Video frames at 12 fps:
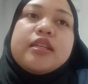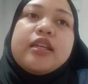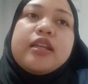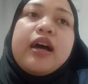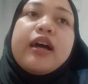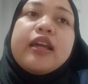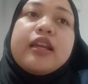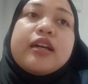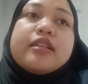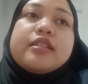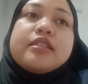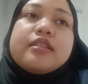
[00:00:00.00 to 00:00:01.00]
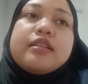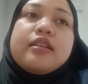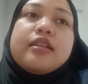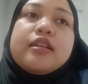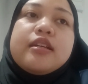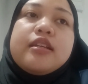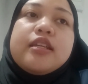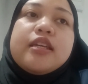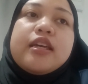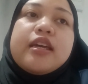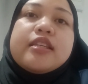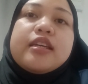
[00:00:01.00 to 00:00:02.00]
it highlights
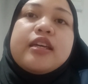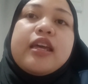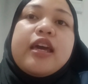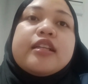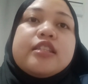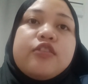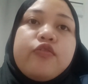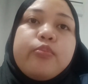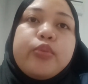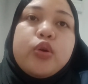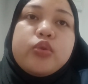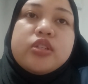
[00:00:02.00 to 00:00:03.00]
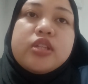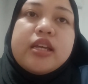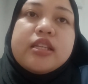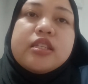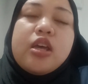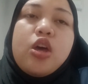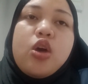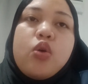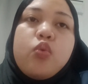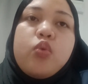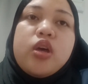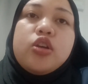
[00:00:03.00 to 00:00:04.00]
learning as an active process
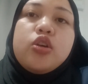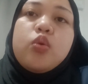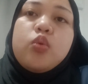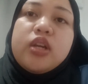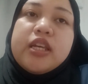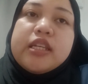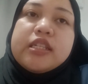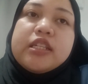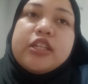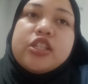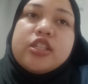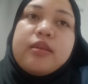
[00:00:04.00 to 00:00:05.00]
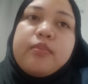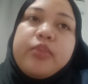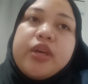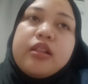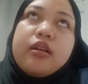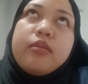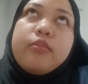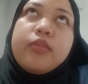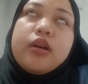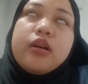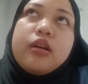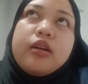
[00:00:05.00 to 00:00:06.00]
where knowledge is built
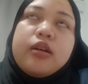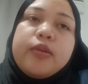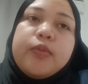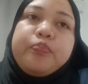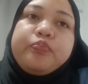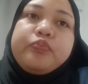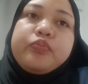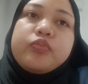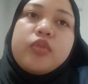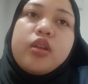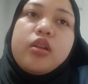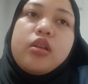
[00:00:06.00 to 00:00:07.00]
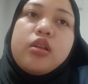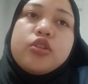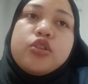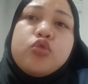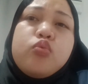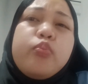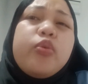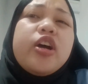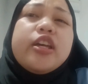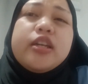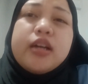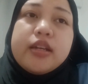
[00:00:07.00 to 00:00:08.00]
um, through
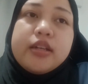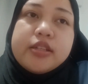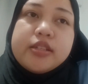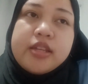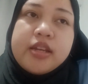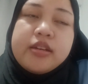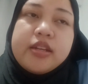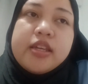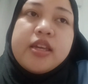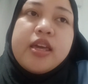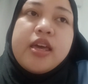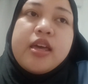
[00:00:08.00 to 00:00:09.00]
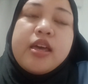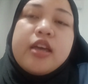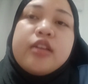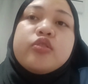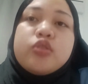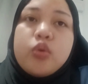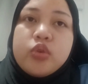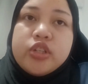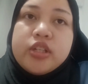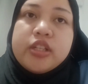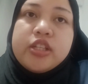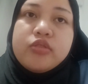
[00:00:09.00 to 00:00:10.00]
prior understanding and
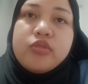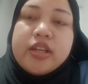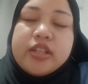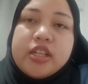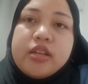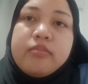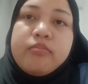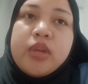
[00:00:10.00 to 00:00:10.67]
social interaction.